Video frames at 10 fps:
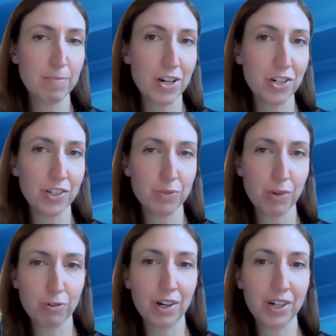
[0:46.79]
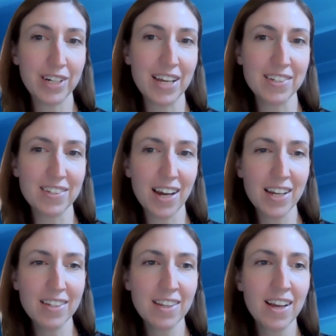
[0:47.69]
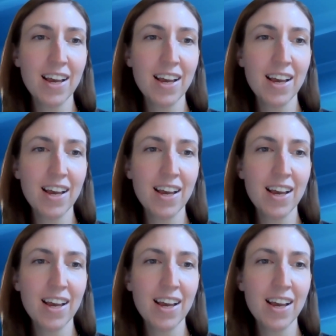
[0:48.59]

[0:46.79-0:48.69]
specialist with Quality Insights.